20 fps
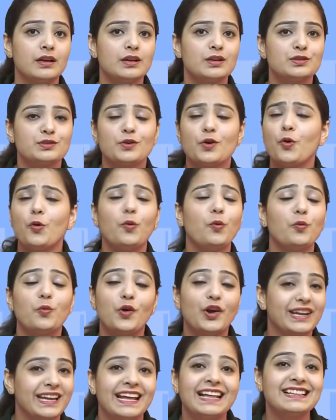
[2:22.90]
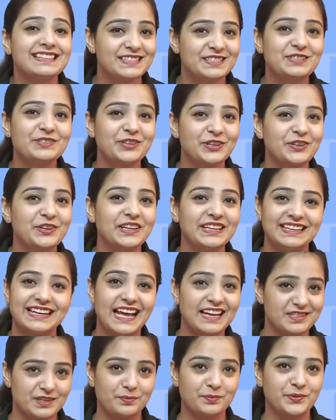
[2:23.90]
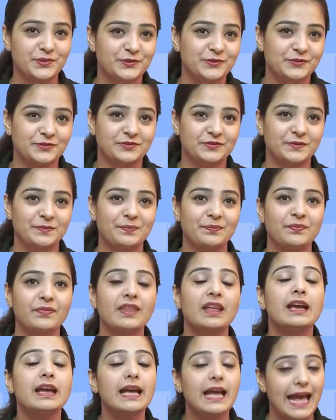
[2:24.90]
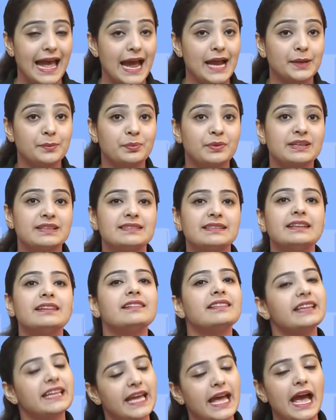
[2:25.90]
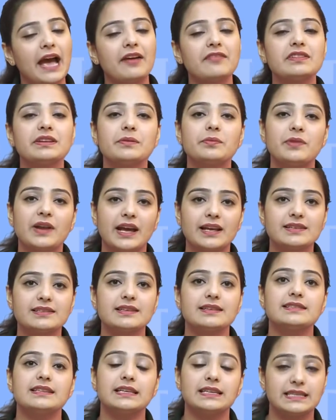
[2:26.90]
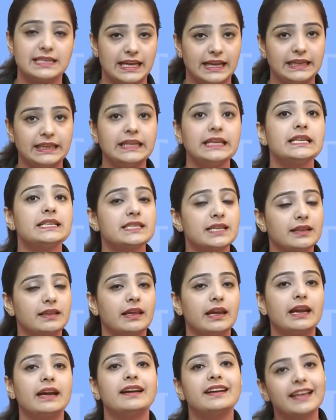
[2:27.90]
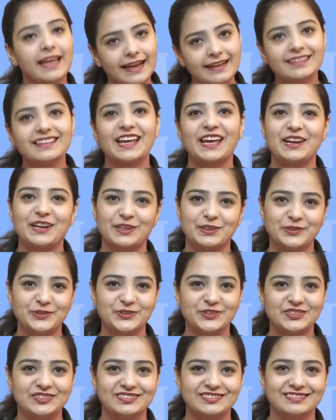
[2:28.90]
So what else do you need as a proof? At present, they have their branches in Delhi, Chandigarh and Dehradun.